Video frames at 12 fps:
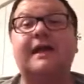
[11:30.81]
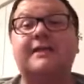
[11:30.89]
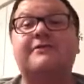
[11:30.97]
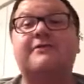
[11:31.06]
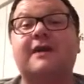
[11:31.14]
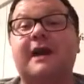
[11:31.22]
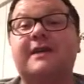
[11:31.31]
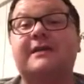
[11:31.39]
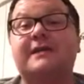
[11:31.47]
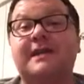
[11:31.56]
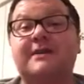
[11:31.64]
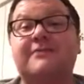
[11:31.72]

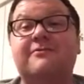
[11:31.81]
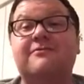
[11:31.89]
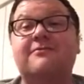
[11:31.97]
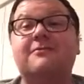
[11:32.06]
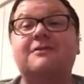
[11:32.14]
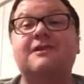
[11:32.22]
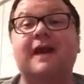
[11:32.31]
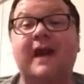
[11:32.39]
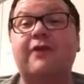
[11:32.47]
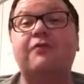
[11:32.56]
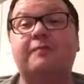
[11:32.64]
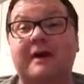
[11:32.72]
intercontinental
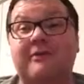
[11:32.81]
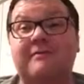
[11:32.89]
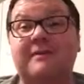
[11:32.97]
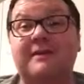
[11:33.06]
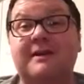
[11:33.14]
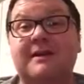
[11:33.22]
title belt.